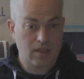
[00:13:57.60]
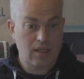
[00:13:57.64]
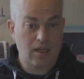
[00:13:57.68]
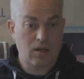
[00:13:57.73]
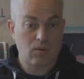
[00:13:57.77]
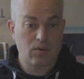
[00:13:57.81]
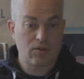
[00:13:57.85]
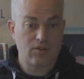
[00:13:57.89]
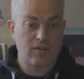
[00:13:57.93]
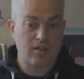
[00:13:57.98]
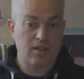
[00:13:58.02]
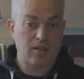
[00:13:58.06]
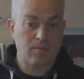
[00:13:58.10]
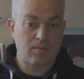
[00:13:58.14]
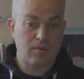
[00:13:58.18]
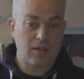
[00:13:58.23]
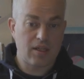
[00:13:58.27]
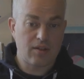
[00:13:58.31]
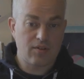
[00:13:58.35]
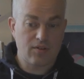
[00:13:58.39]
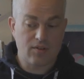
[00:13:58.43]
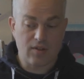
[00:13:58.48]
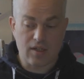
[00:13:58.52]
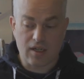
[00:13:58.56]
we see them.
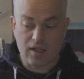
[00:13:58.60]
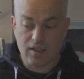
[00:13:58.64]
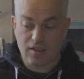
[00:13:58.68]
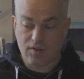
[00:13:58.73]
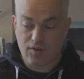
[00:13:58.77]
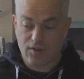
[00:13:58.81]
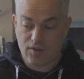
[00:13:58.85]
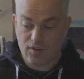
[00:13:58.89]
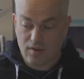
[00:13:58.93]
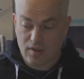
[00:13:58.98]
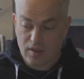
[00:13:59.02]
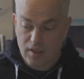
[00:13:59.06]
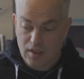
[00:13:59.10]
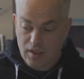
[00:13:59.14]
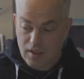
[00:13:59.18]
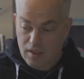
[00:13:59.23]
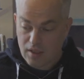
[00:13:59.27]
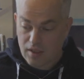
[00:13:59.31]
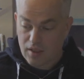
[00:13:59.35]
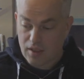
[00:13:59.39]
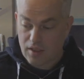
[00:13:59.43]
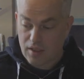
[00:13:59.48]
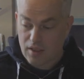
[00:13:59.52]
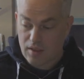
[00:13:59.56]
That's nice.
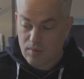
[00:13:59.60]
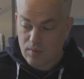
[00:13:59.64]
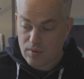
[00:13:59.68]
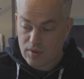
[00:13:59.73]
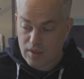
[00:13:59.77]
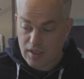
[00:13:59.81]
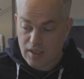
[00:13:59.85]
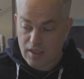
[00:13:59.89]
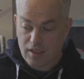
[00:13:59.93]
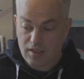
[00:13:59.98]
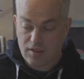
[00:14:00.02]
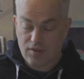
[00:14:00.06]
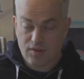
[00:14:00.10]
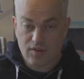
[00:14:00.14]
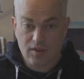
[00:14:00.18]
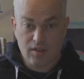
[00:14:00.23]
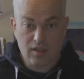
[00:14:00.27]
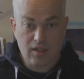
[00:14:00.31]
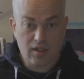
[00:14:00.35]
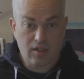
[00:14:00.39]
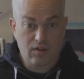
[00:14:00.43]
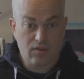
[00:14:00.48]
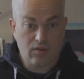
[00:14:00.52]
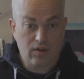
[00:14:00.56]
What else did
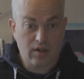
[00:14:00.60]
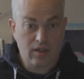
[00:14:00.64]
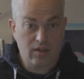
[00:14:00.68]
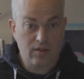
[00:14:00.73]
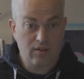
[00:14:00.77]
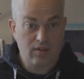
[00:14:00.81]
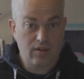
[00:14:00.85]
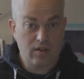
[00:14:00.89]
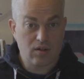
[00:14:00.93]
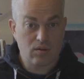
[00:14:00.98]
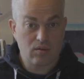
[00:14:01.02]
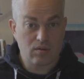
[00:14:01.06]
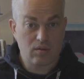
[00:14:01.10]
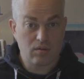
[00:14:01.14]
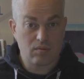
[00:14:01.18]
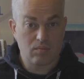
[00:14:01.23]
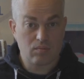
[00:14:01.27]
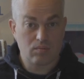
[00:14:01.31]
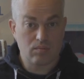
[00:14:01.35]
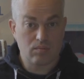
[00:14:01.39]
I write down?